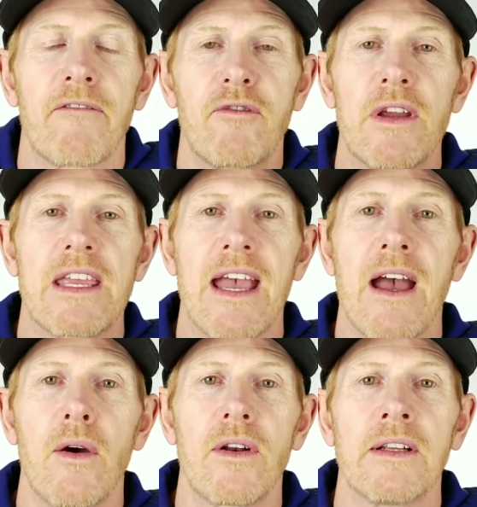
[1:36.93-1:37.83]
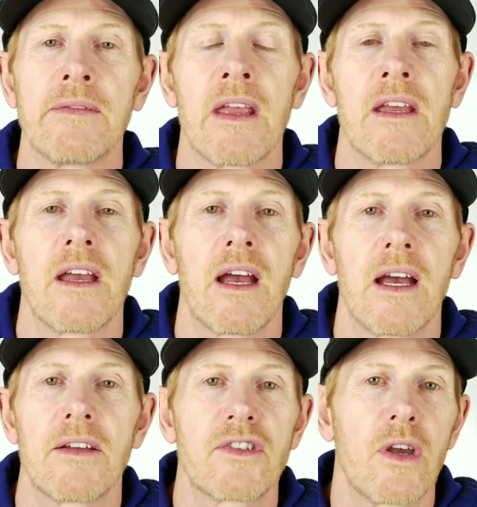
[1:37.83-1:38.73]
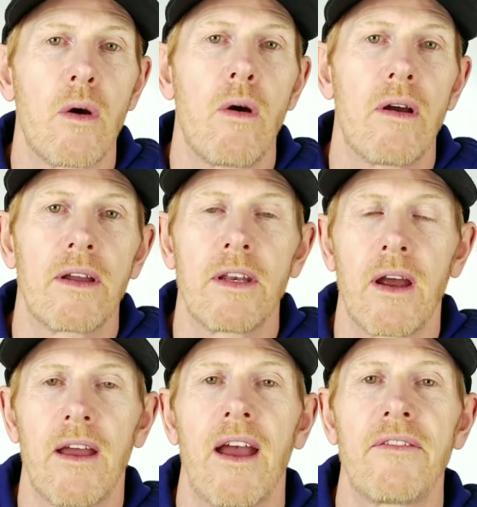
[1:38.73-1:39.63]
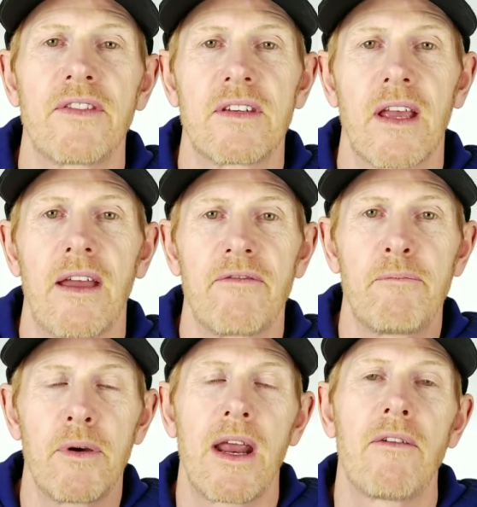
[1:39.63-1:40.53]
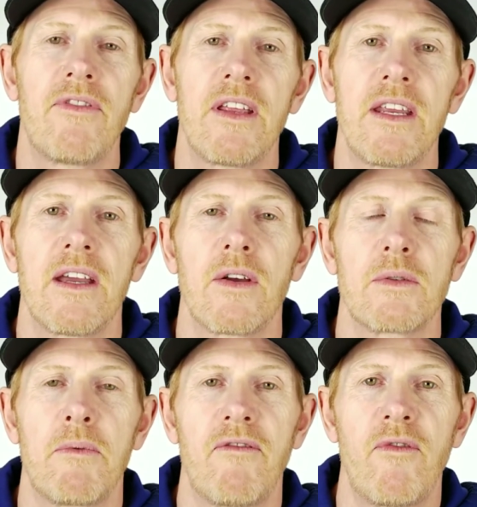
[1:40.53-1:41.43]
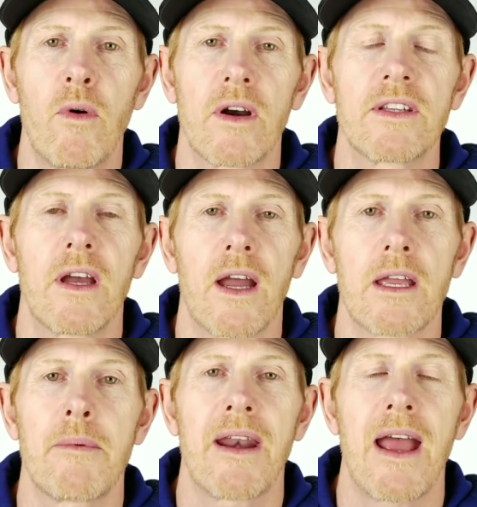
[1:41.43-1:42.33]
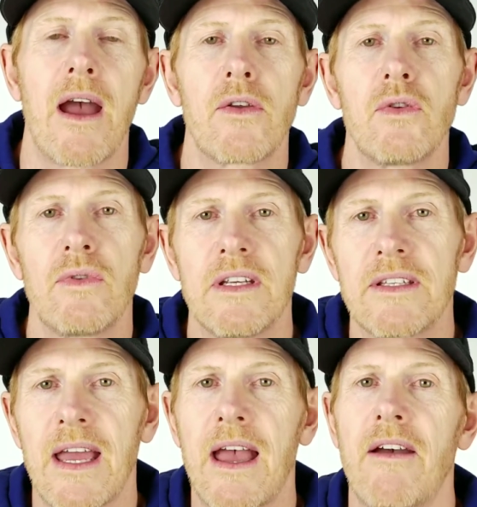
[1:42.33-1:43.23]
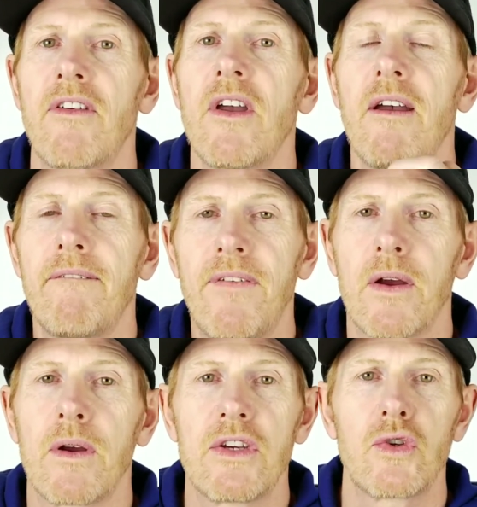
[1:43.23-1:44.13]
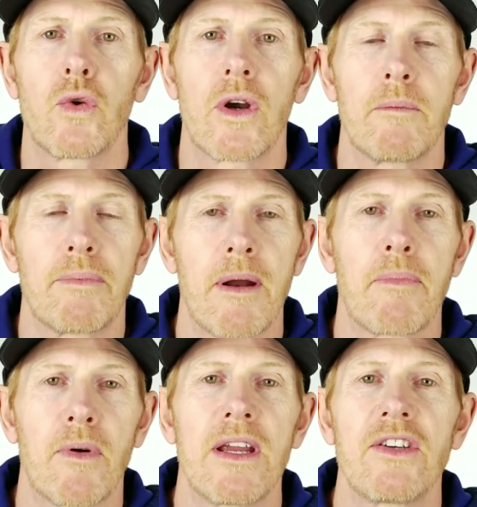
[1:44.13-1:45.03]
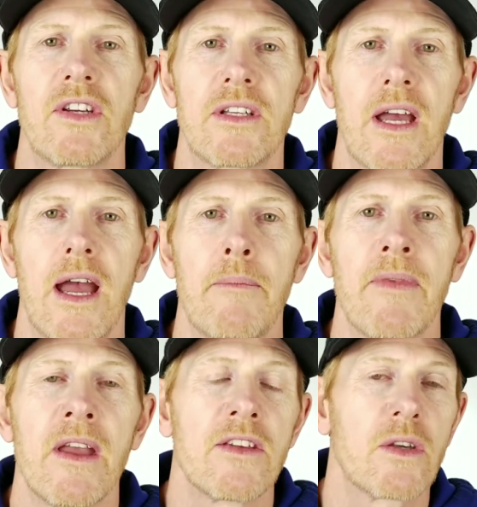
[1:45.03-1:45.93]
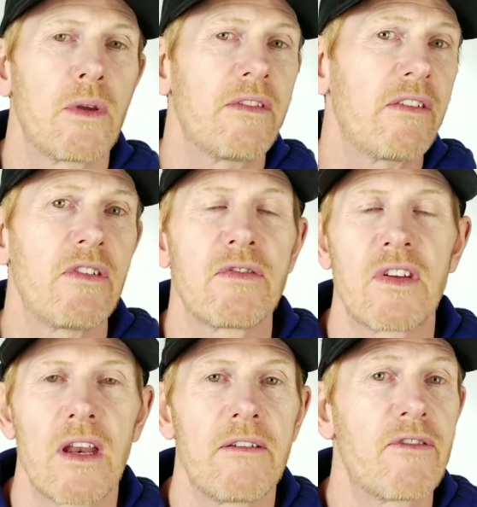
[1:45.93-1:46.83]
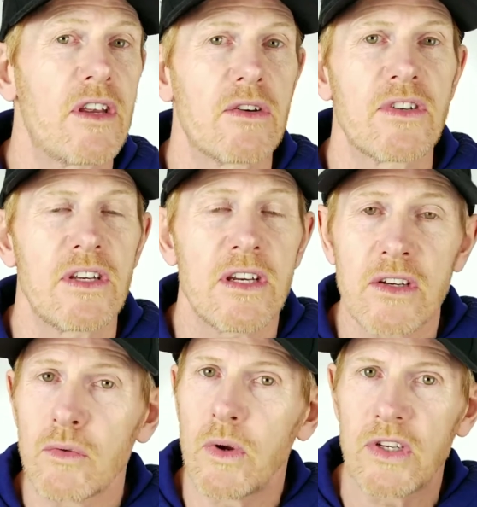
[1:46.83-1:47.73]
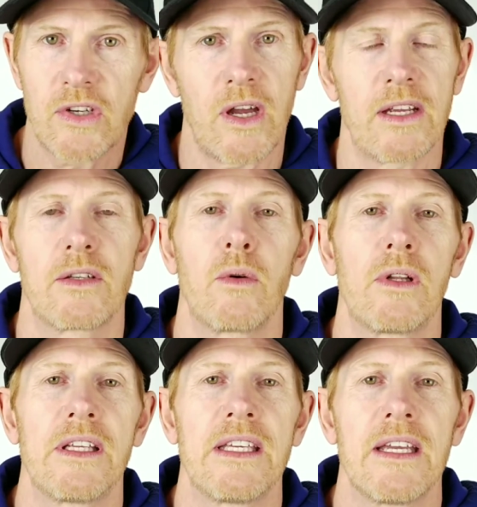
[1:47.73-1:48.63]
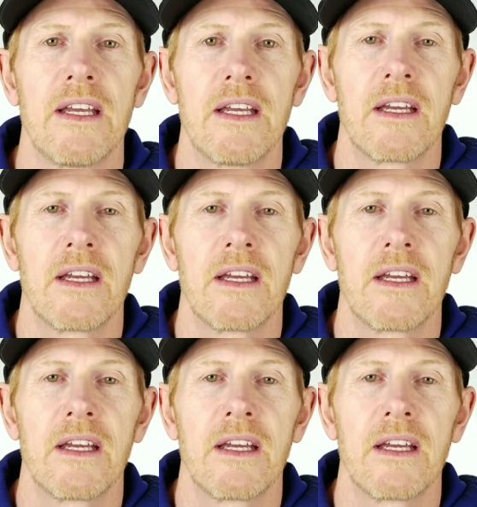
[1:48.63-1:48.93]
freak out uh, so you know, I, have I've put out videos before talking about how you need to have very short preparation time. So even if you've studied for years and years, which I totally